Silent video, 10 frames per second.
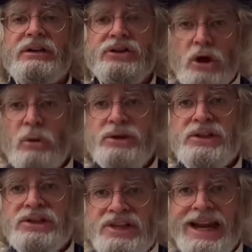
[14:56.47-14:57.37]
Don't
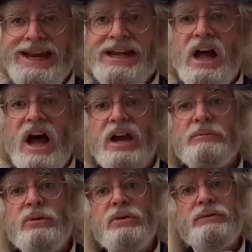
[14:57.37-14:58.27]
take
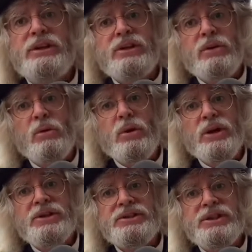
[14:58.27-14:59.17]
unproven
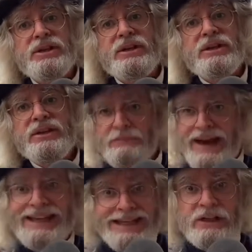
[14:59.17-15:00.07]
cures that
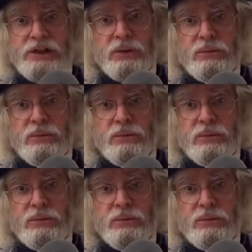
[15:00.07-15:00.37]
might kill you.